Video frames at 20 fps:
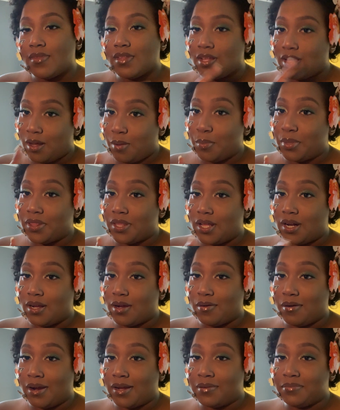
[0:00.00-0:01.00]
I'm pathetic,
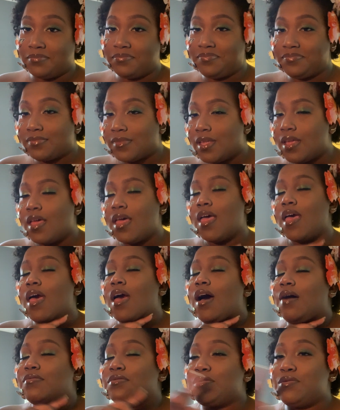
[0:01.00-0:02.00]
right?
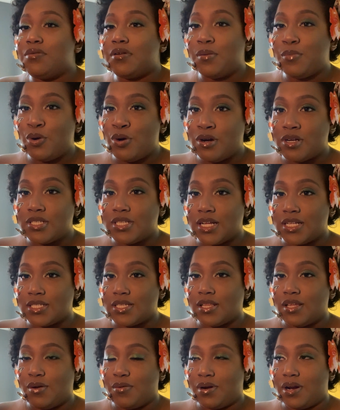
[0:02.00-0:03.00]
I was doing them
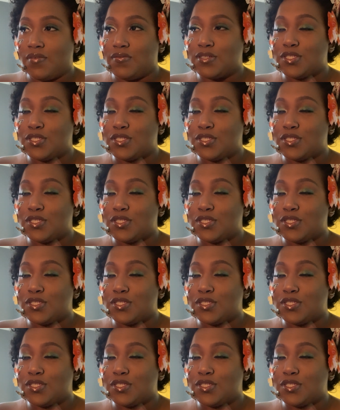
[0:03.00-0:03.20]
horizontally or whatever,